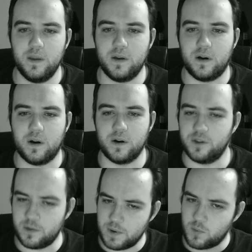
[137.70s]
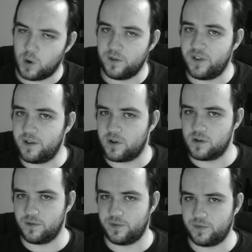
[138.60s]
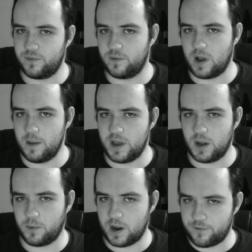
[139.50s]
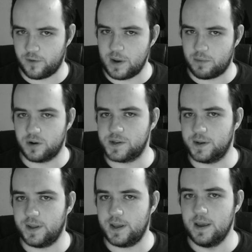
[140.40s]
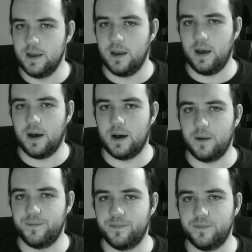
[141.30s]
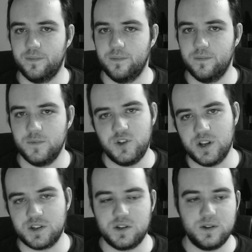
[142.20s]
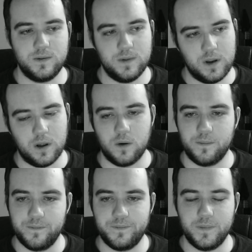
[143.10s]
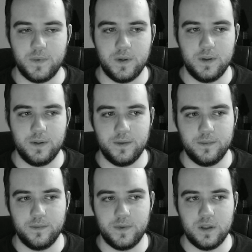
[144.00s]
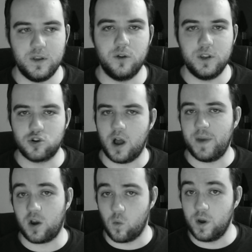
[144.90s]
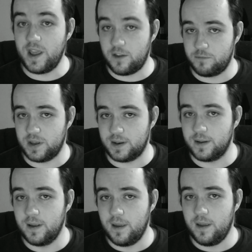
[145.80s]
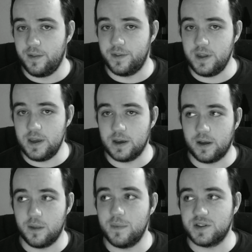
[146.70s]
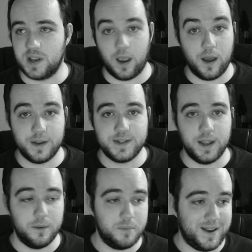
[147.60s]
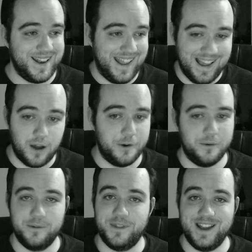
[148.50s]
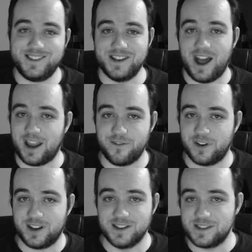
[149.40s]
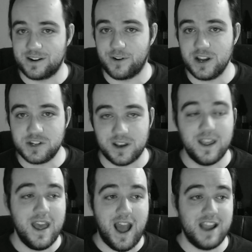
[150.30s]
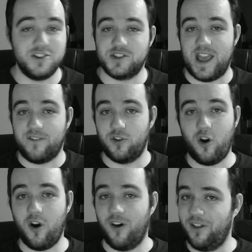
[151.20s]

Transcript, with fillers: are a little bit more in favor of combat upgrade for me personally. Um, just you know, the, the only drawback would have been the uh, the missing content. But now that's not even a consideration. I can just have it all.